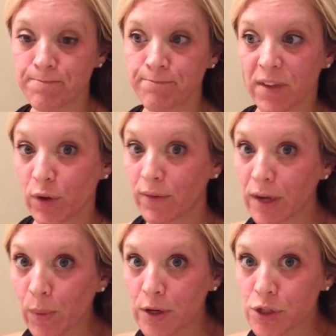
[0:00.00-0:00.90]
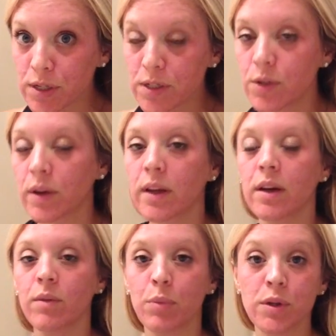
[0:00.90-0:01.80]
if you have any questions, you
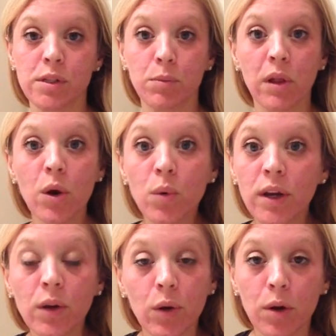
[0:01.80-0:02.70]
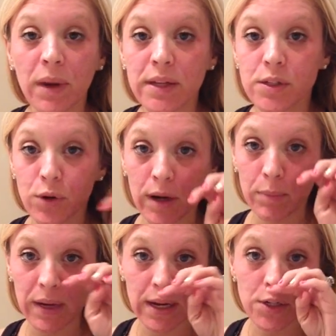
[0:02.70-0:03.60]
can post them below, or you can go to my Instagram
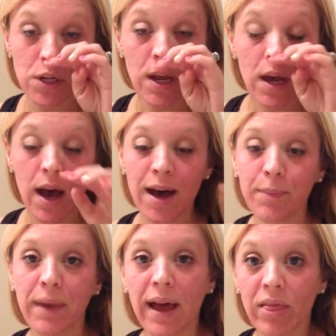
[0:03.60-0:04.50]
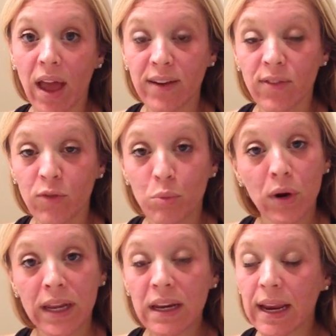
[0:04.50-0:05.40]
page at Life of
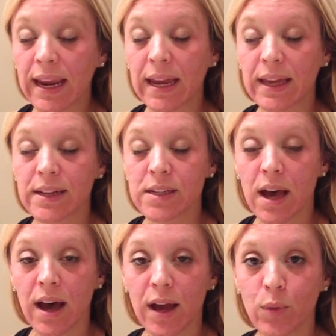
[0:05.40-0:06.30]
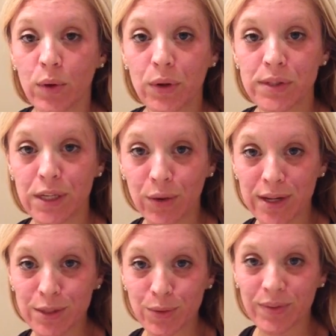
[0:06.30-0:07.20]
Brynn, and I will see you
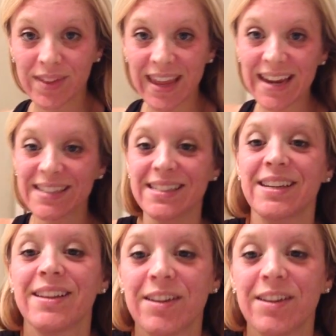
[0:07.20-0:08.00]
guys soon. Thanks.